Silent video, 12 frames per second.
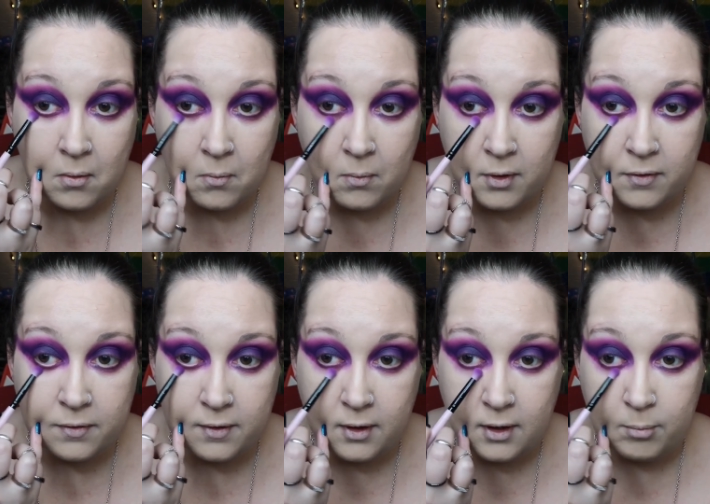with
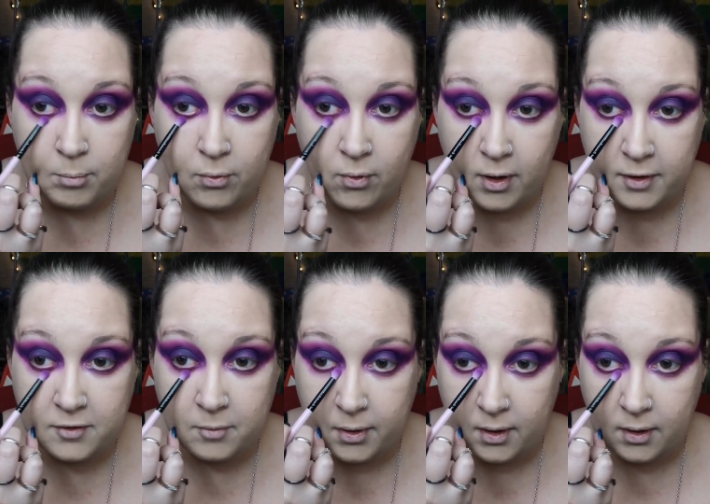the brighter
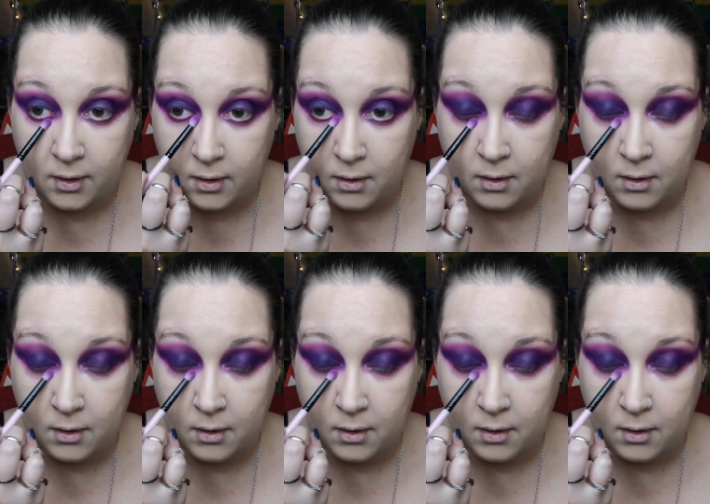pink